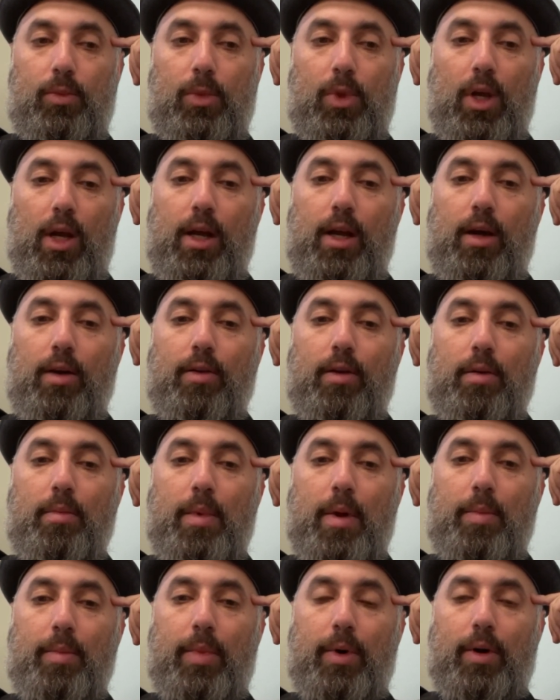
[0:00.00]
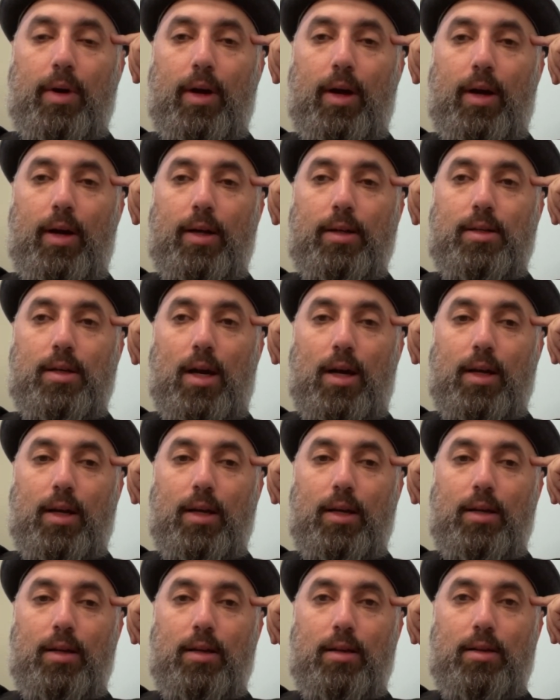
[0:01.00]
And I remember
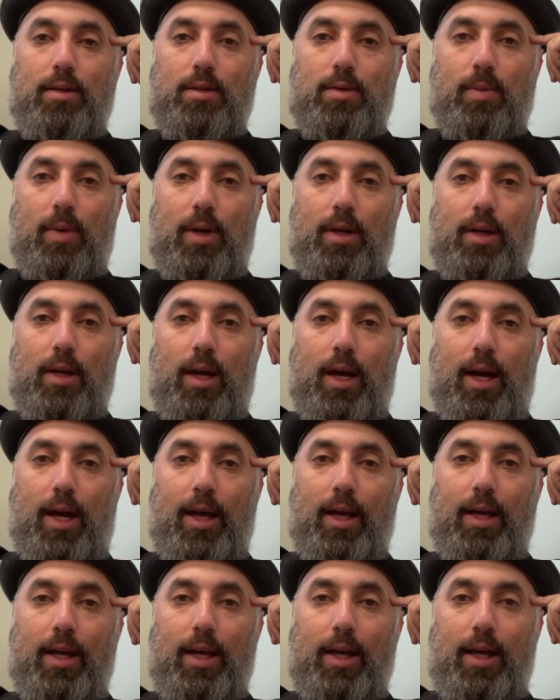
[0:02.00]
talking to this one guy,